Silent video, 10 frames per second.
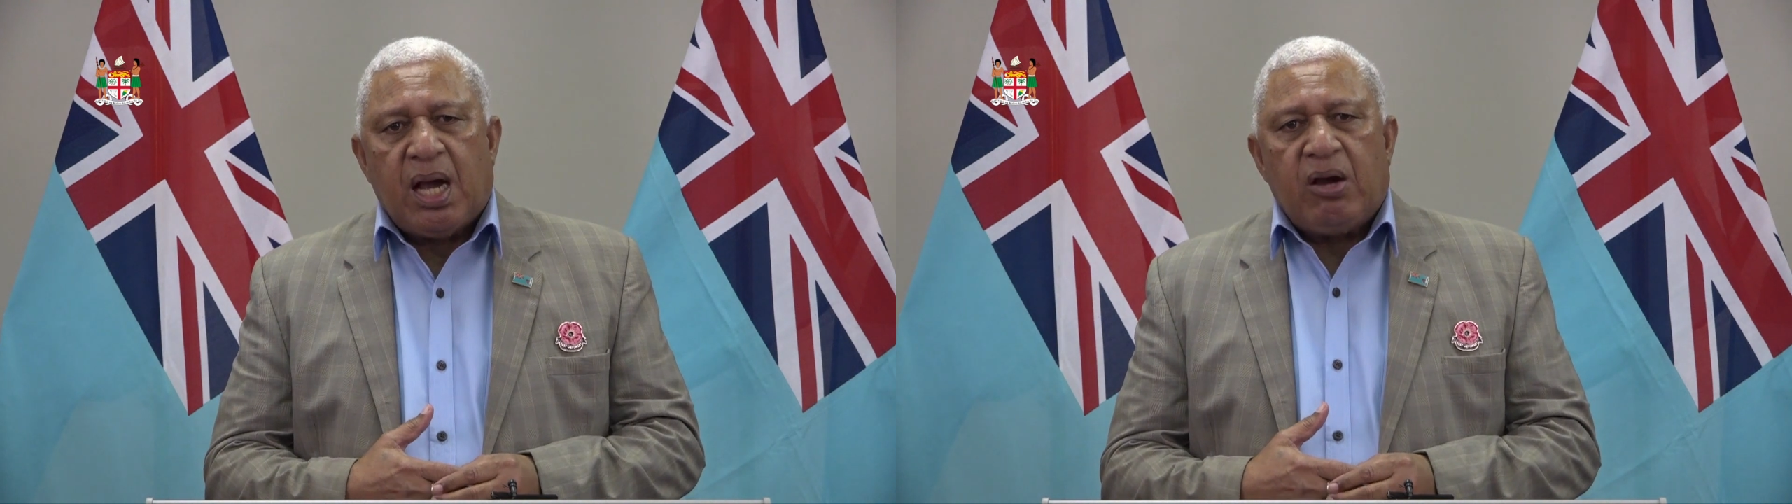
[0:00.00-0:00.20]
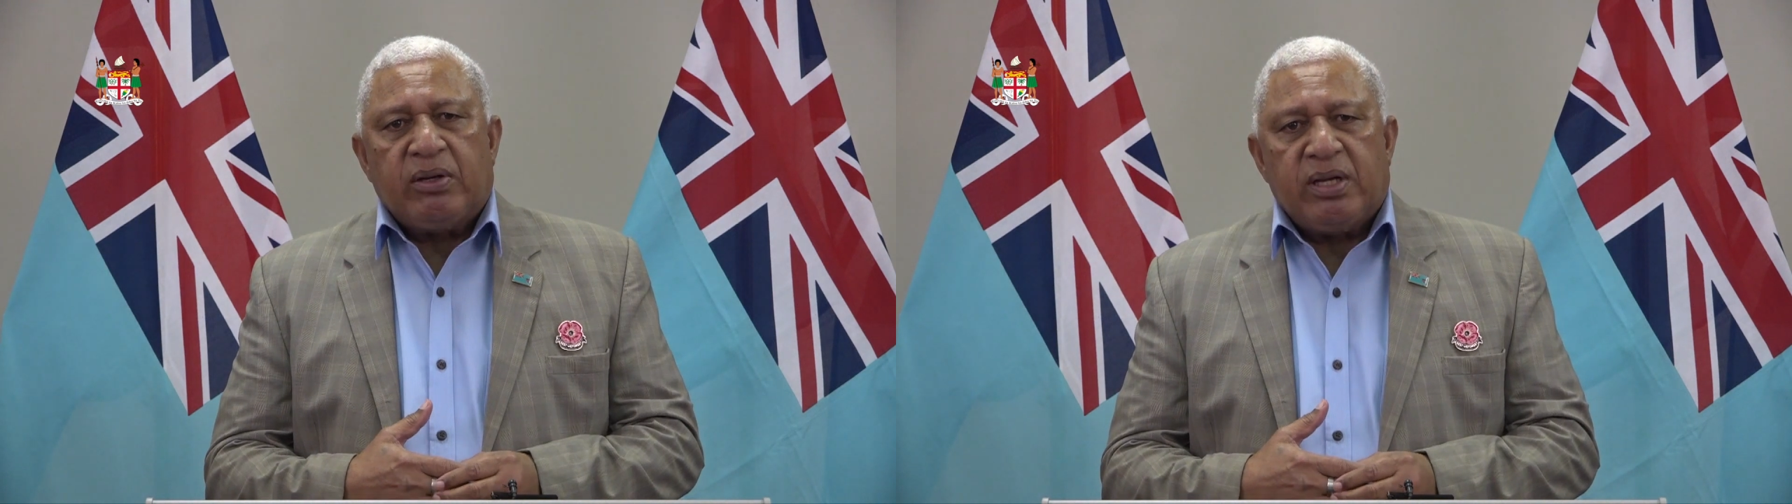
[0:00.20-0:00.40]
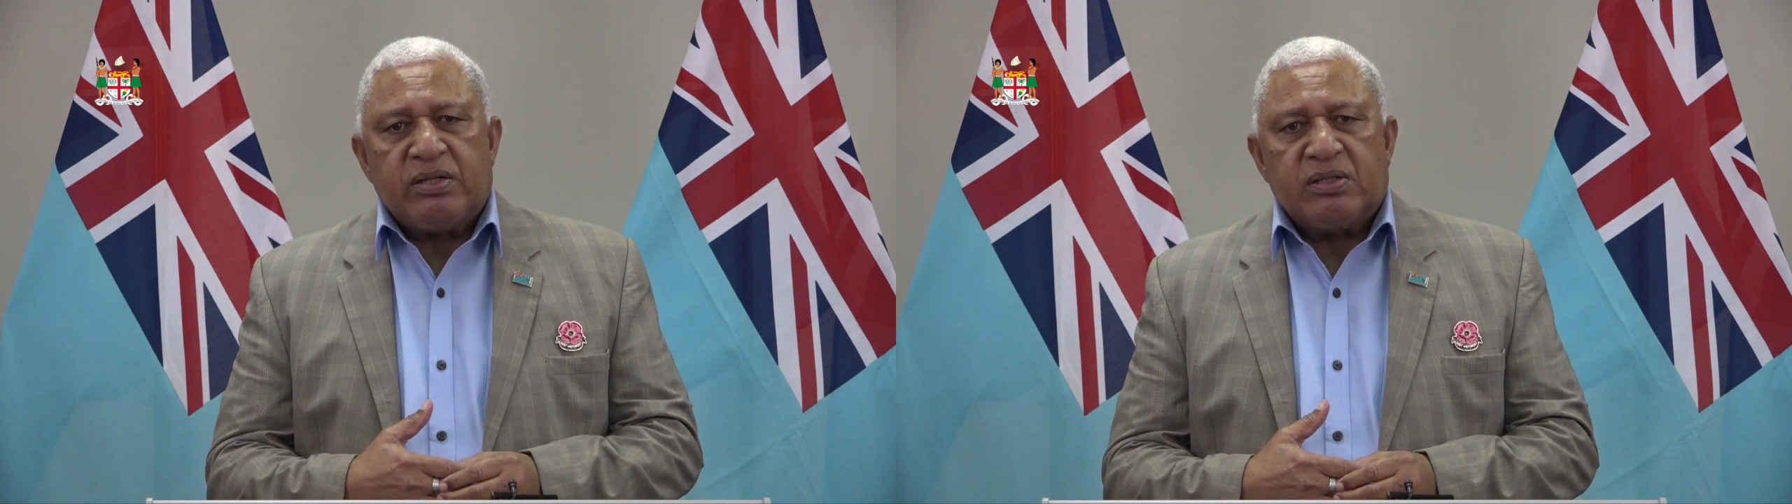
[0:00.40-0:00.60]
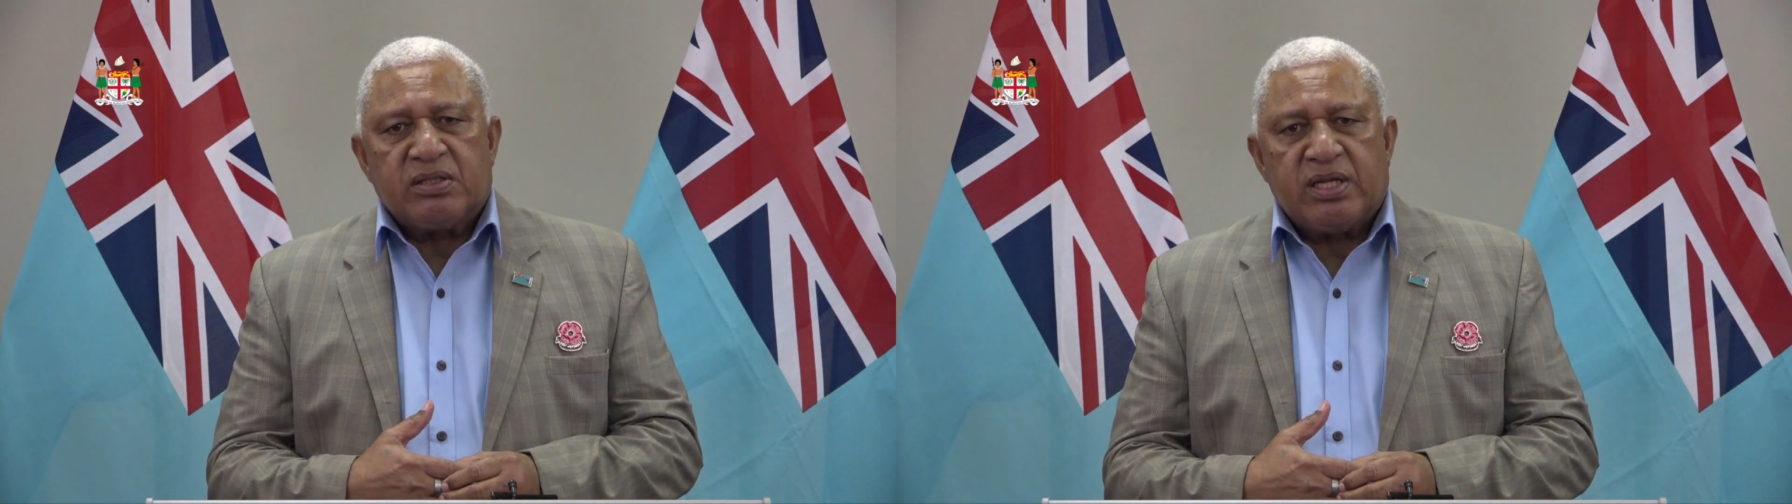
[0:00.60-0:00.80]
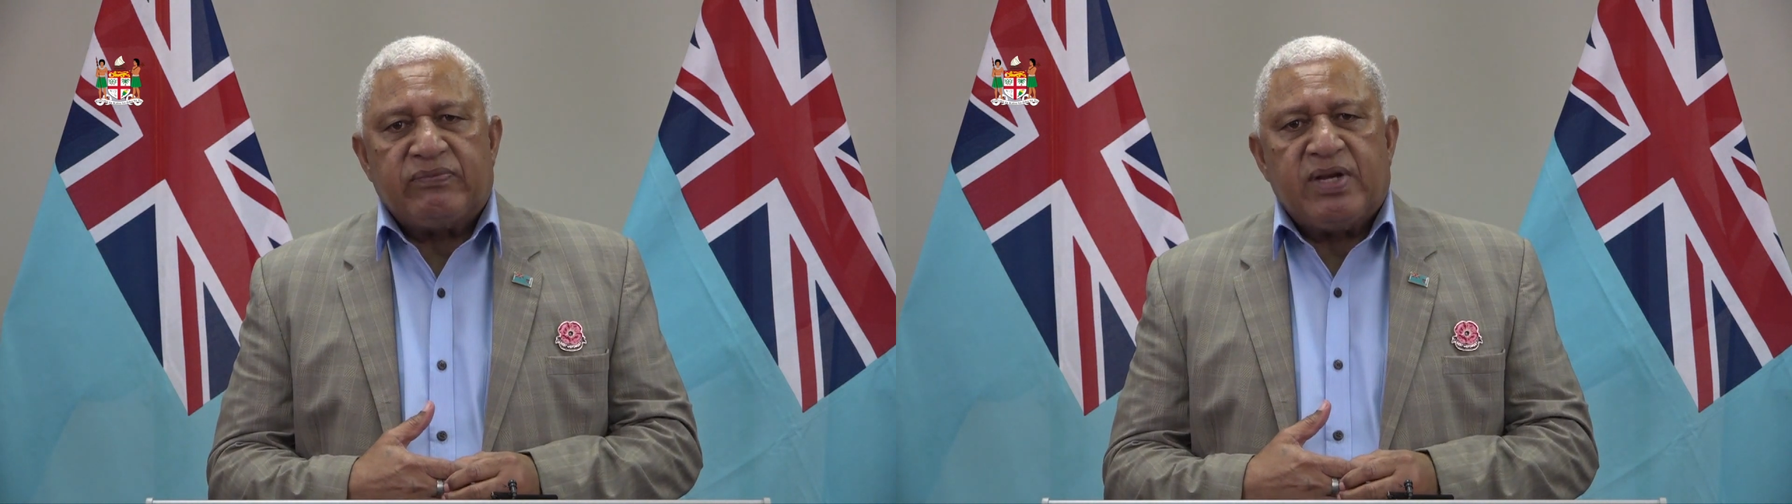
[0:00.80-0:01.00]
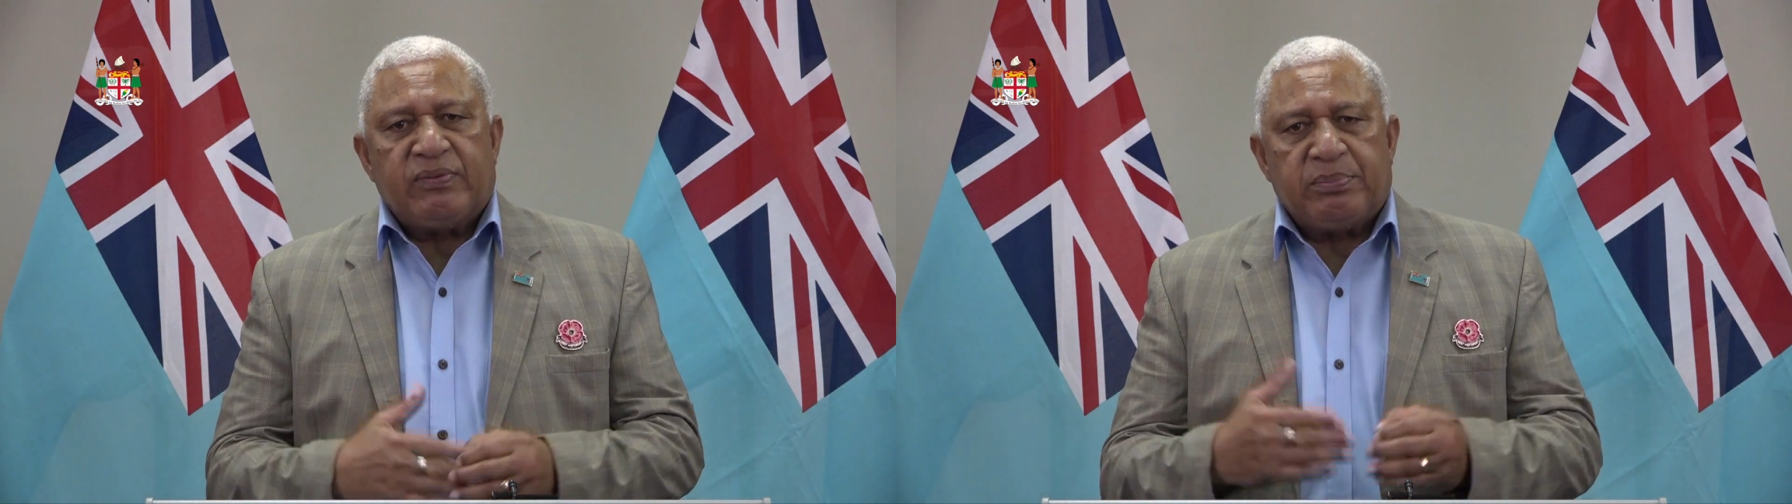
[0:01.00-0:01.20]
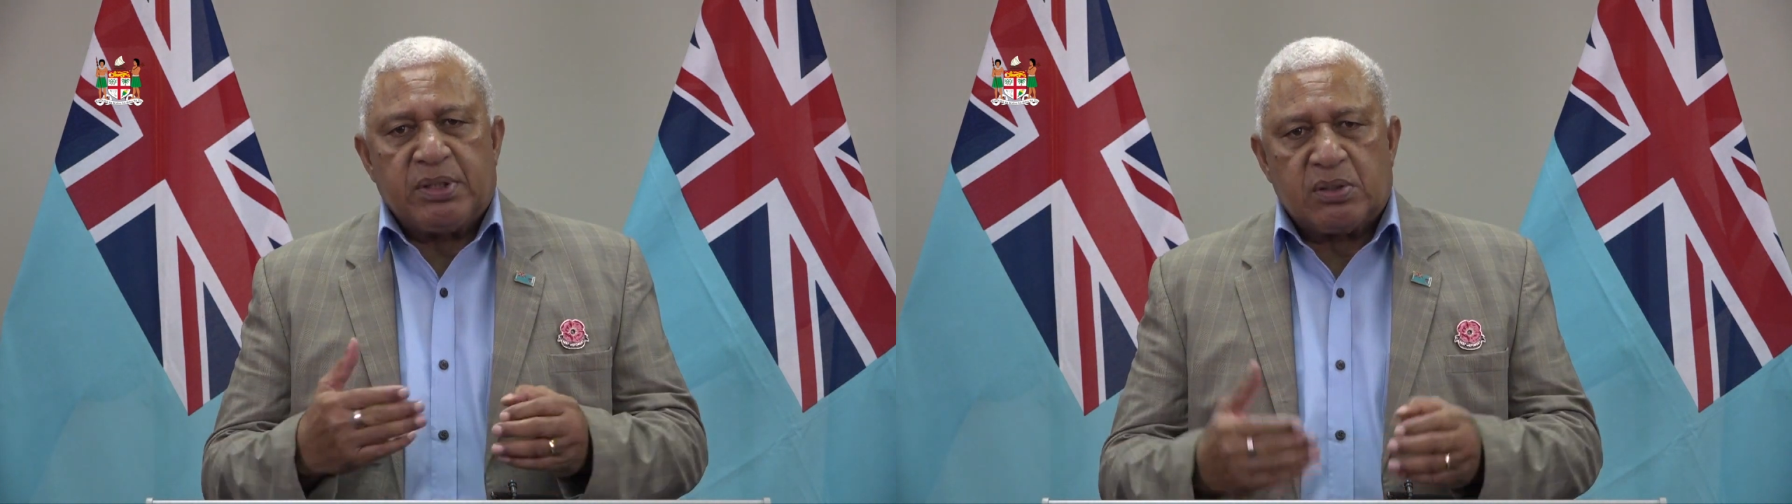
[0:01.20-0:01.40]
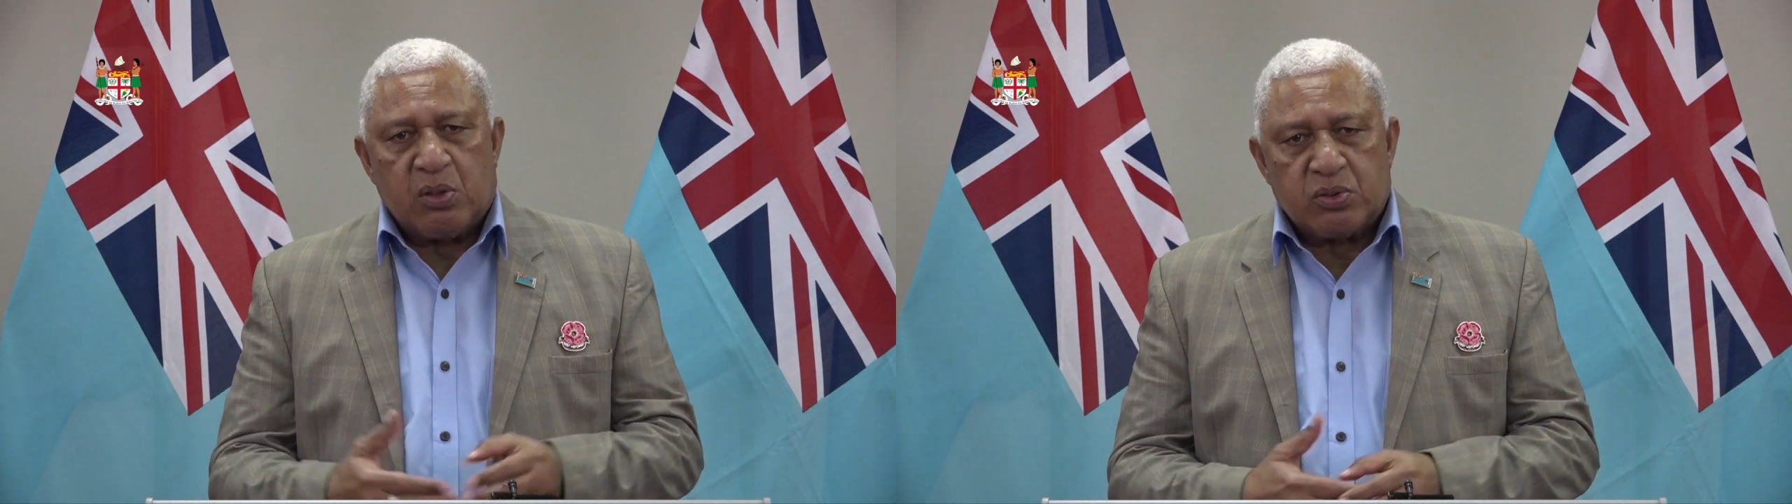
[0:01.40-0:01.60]
our nations have never
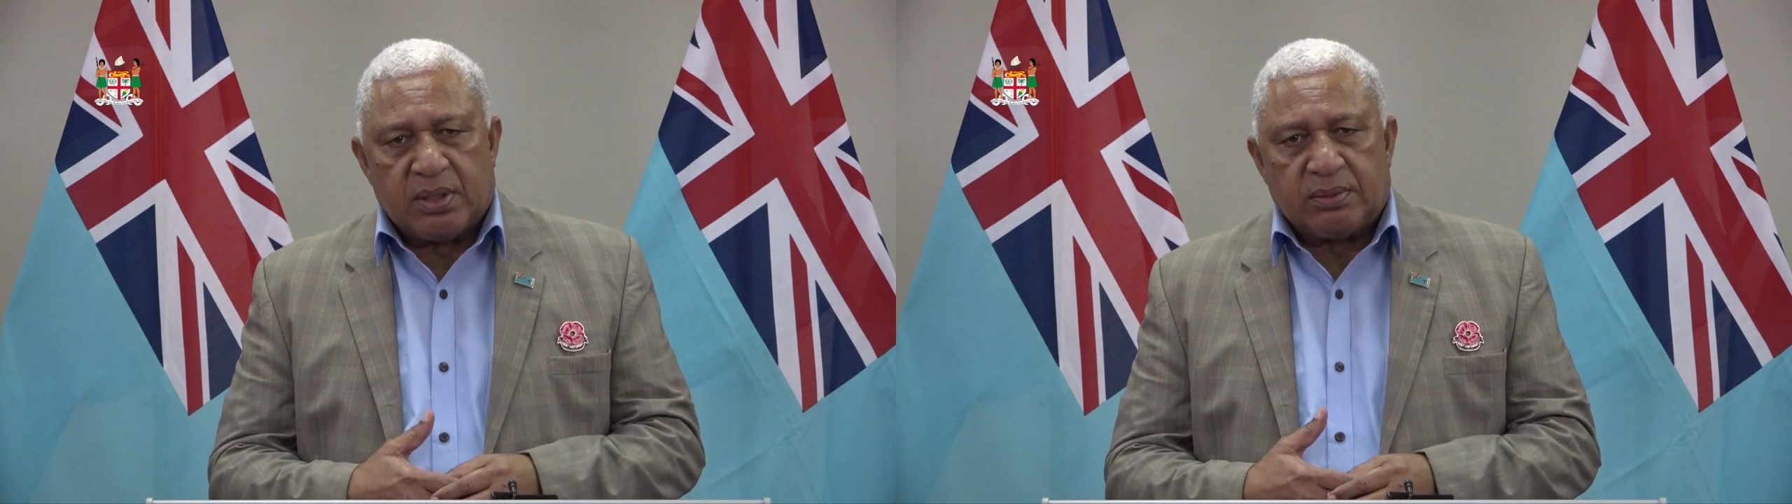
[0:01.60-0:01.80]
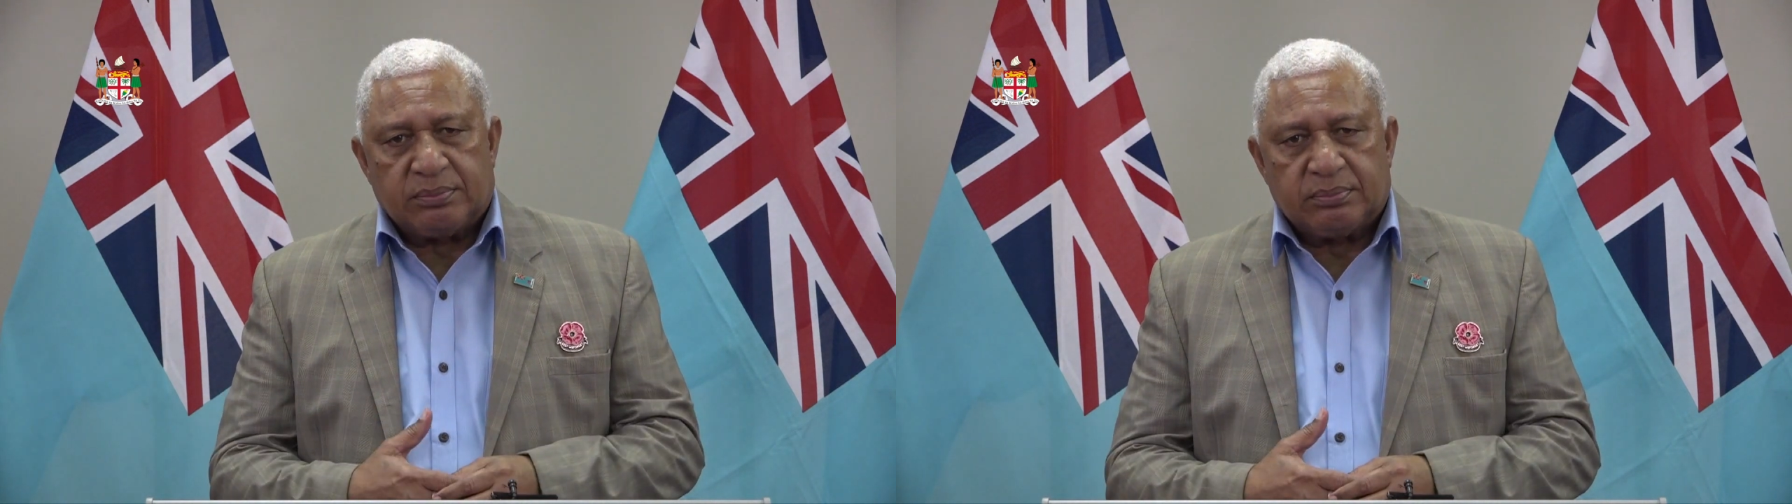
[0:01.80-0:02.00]
been closer.